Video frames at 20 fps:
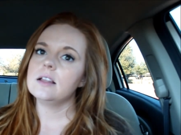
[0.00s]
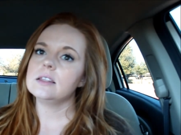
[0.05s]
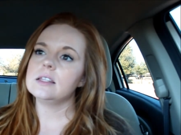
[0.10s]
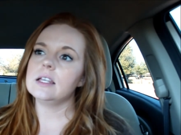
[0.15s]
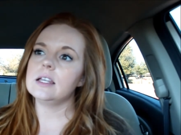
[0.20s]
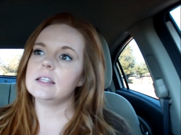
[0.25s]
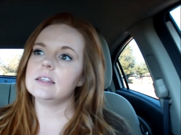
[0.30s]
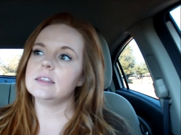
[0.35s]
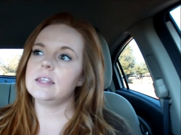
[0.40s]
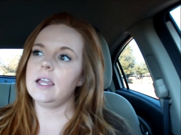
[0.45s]

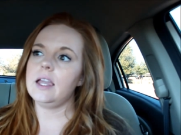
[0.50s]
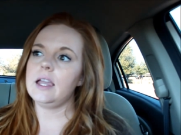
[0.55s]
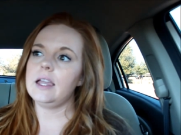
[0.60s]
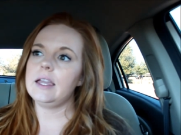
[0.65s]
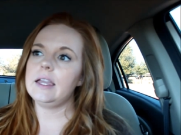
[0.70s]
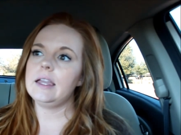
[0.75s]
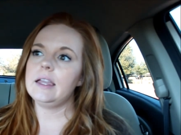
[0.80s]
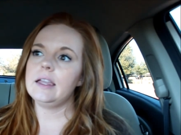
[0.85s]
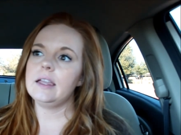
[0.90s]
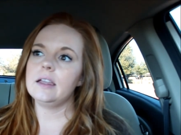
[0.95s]
that
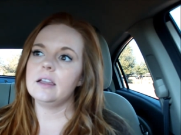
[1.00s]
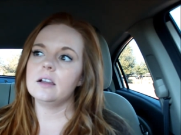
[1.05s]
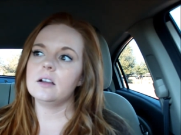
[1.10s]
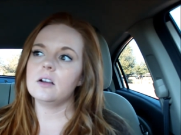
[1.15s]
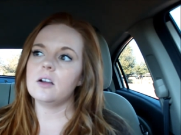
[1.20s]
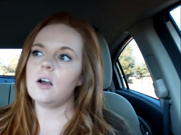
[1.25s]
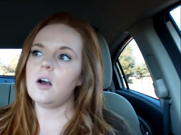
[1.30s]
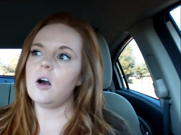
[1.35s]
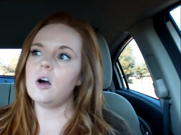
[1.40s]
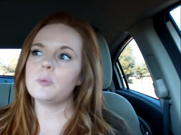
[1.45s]
they
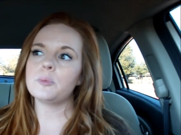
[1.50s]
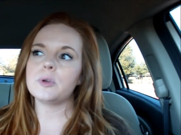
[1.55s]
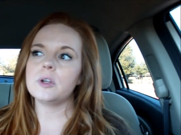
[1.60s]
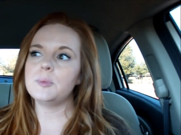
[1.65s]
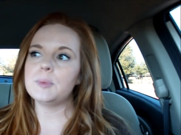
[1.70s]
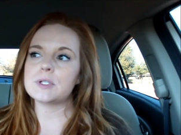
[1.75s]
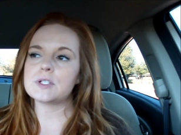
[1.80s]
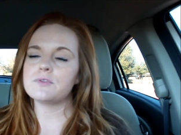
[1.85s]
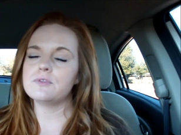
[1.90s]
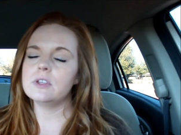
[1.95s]
all
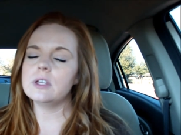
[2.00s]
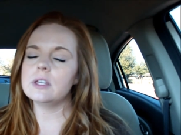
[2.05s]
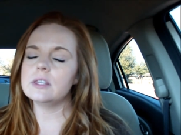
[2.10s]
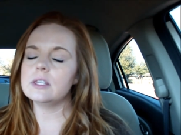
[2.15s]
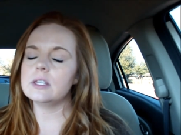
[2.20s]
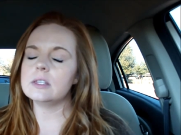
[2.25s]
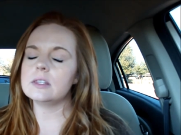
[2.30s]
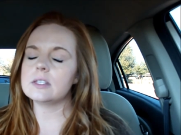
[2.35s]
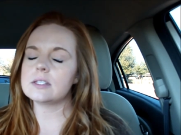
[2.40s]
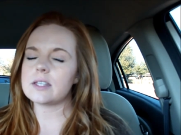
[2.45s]
pretty much feel
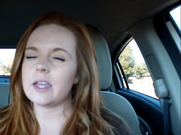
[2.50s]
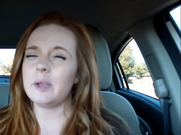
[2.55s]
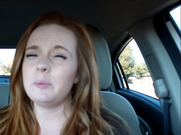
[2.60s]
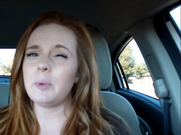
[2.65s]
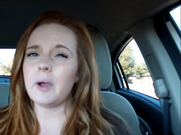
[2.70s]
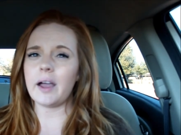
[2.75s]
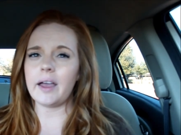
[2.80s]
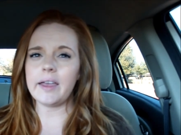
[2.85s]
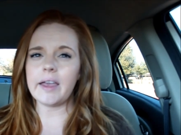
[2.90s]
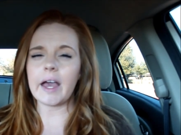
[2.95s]
that the
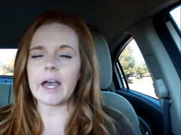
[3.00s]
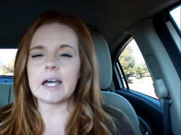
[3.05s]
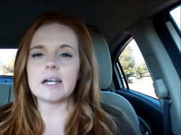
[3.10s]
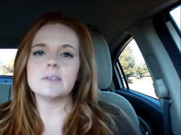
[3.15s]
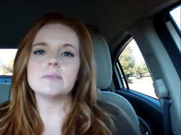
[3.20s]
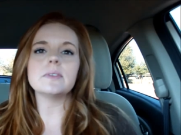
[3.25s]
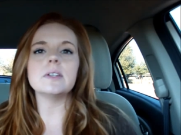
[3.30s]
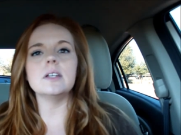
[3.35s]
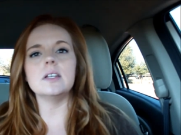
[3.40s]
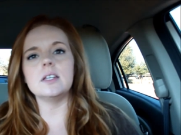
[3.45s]
type I
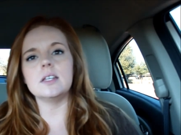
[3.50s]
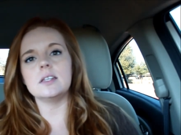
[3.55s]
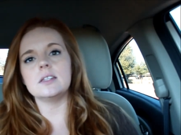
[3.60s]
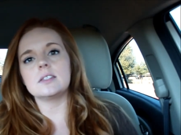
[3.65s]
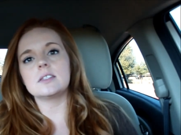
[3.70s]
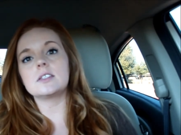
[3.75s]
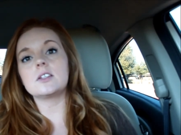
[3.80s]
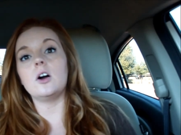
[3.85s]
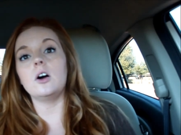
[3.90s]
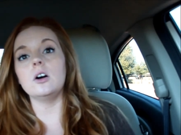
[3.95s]
have
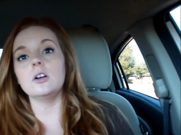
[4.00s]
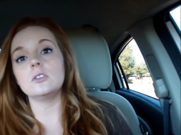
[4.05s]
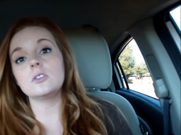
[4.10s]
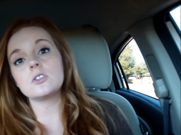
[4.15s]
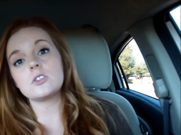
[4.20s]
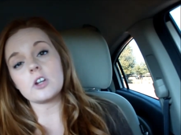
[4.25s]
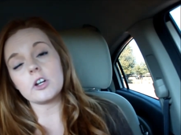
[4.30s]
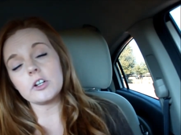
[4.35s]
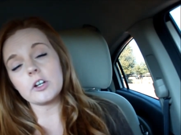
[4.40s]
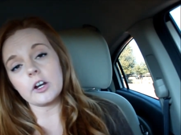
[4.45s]
is called
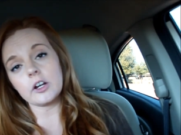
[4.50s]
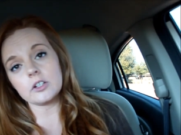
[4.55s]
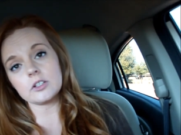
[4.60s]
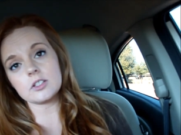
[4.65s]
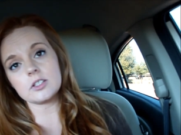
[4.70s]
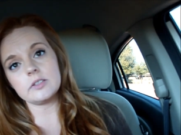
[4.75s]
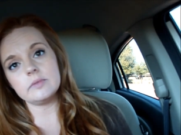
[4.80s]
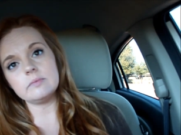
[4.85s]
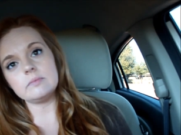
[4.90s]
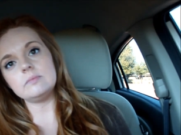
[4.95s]

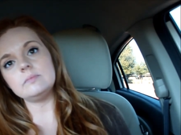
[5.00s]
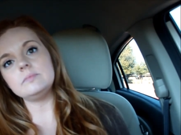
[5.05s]
Stargardt's.